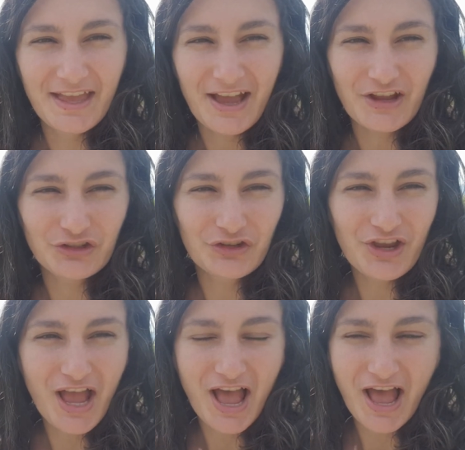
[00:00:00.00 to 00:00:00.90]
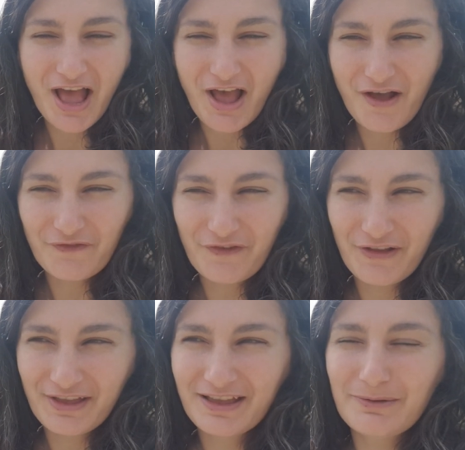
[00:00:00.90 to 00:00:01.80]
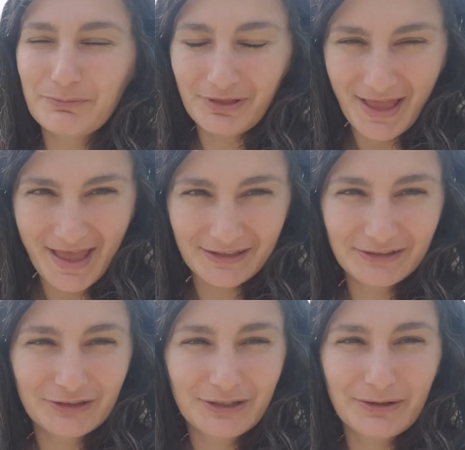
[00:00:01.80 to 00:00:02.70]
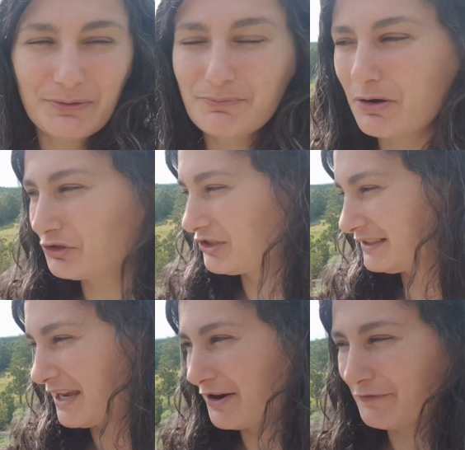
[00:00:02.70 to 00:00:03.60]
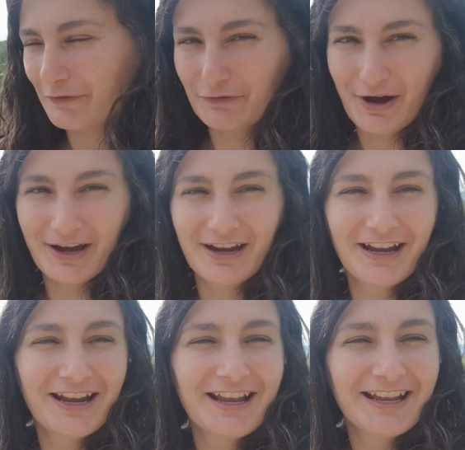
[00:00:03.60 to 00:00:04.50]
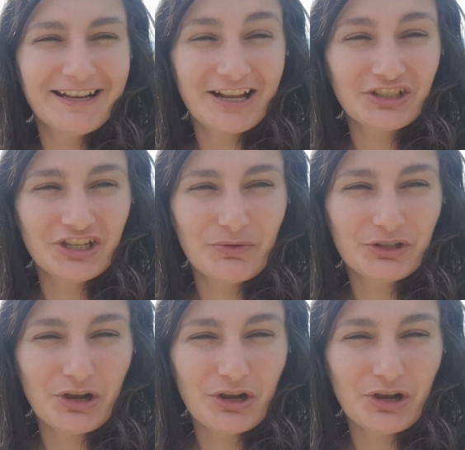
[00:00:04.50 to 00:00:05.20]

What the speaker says: I do have plans to mulch this area for free next year, which